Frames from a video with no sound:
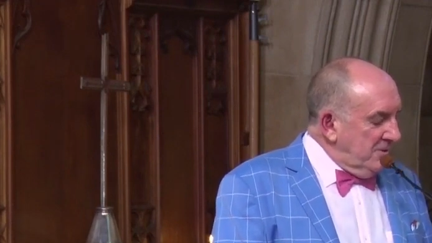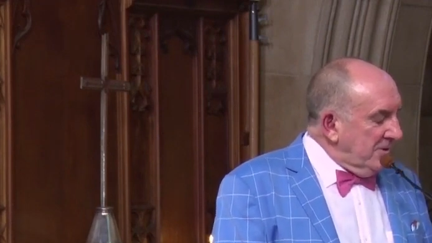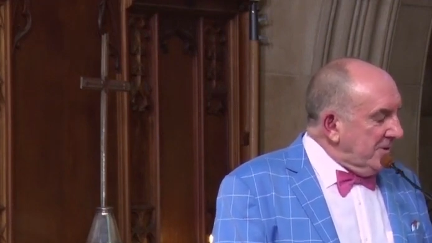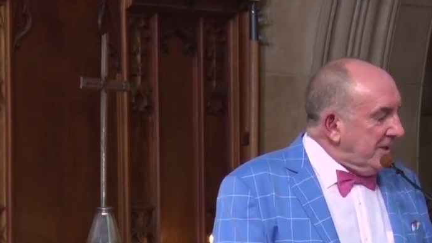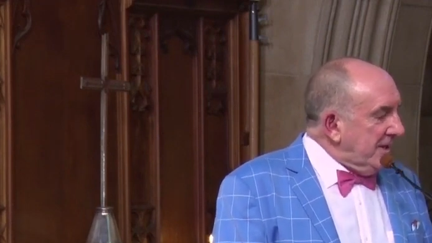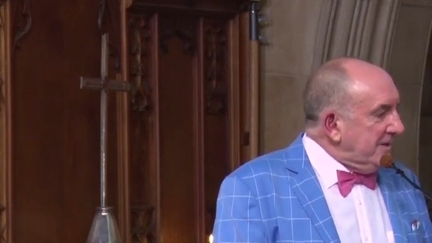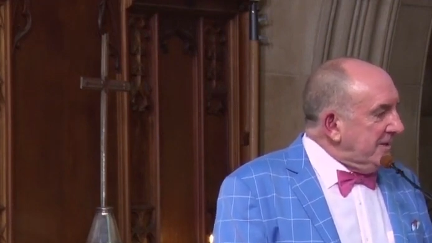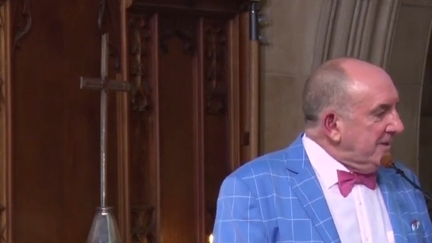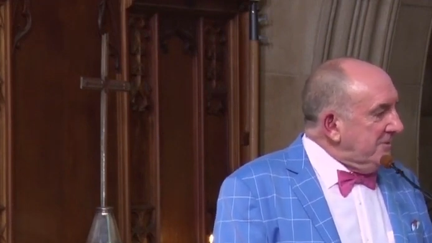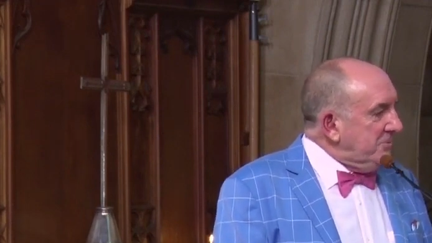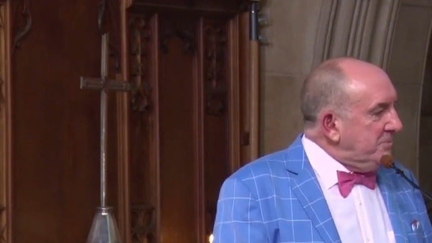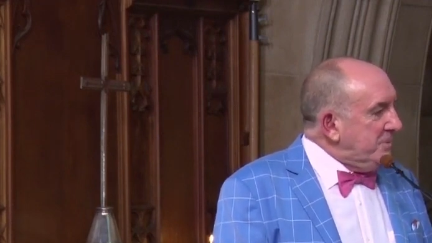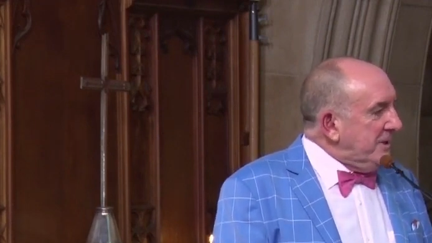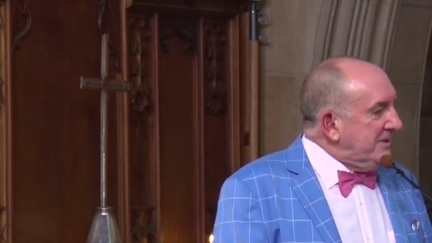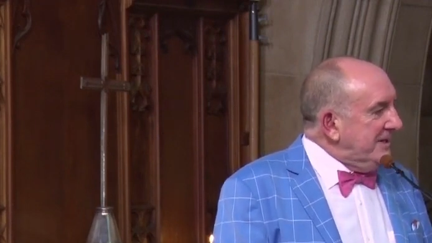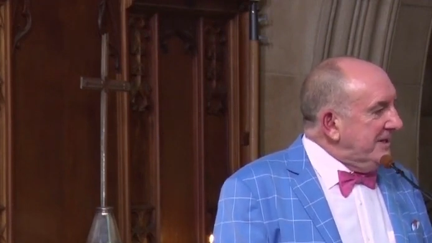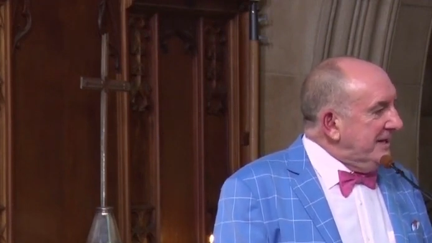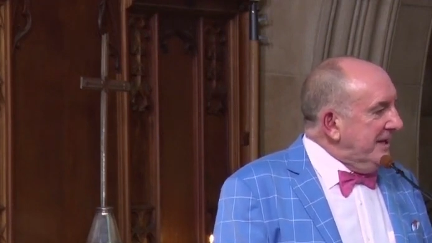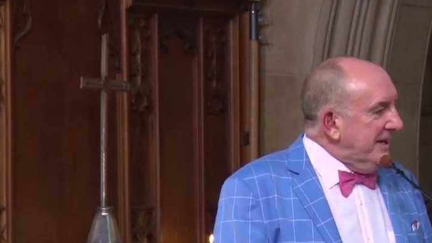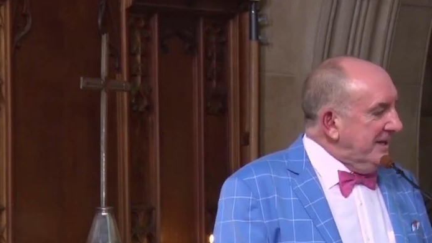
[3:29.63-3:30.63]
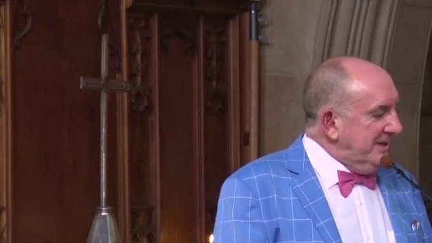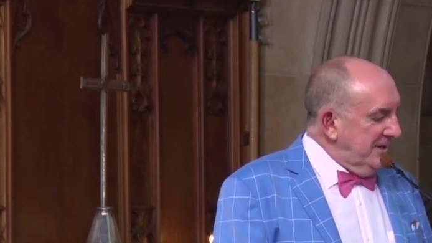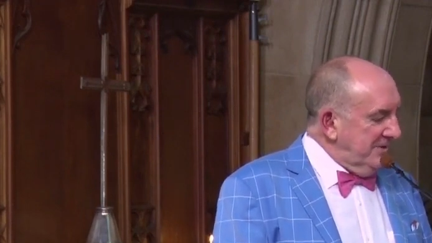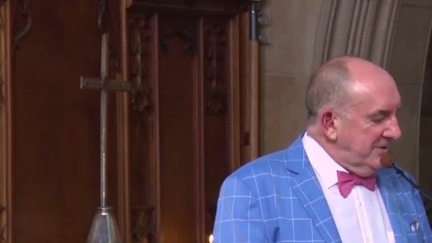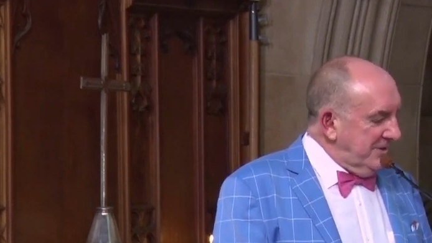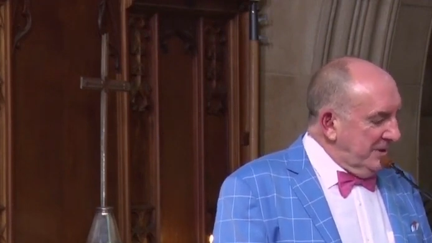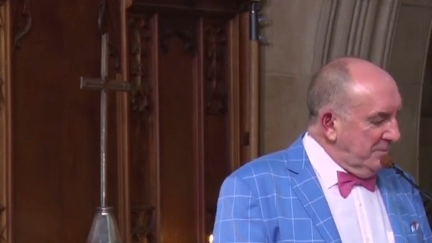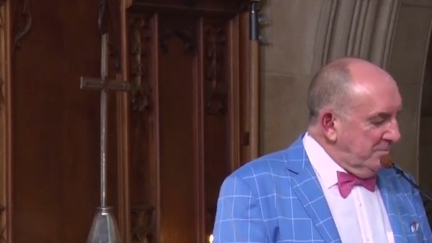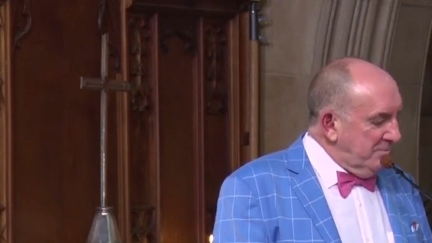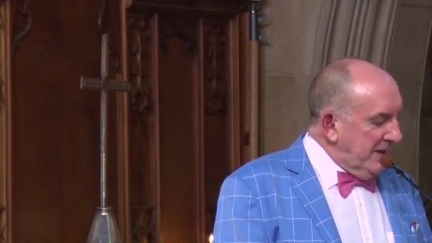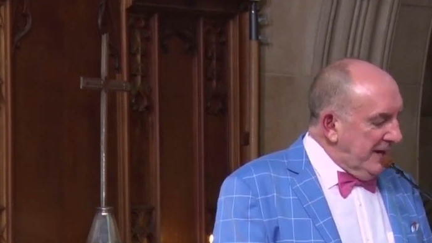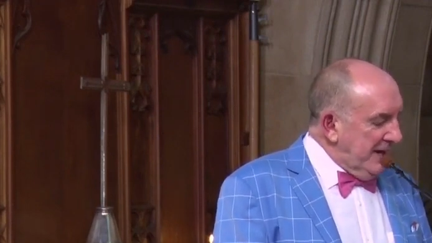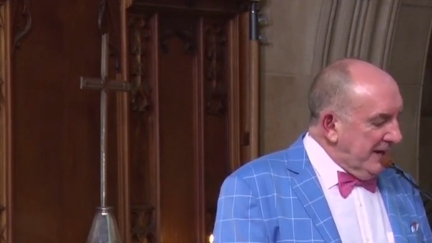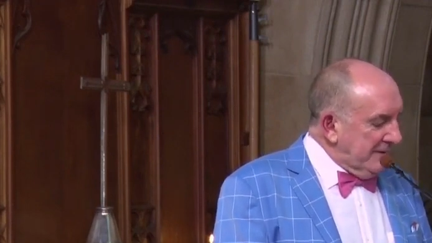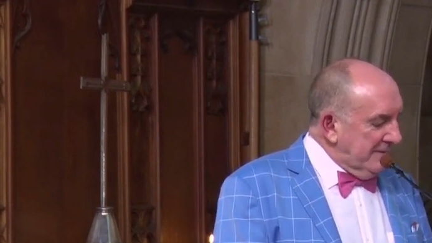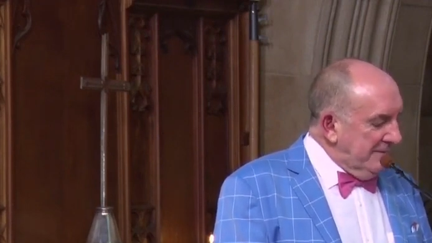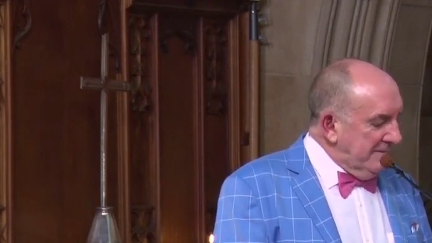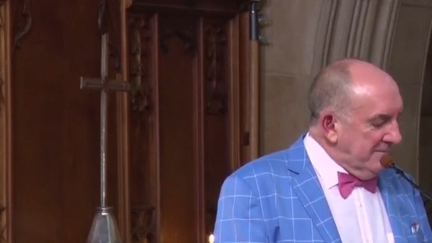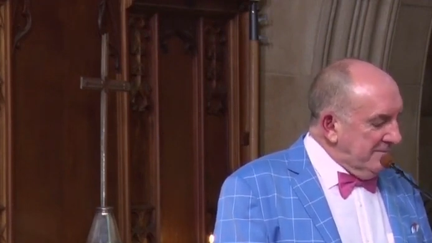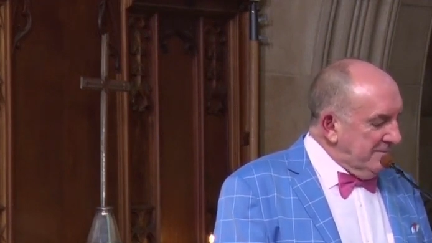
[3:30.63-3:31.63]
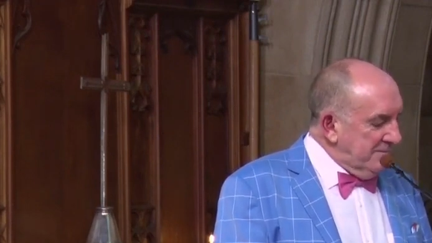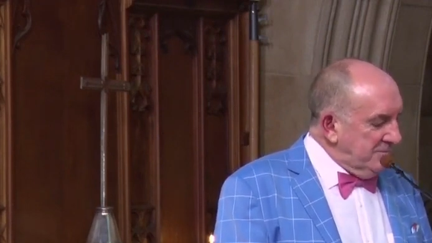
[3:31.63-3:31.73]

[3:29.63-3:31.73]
without expecting anything back,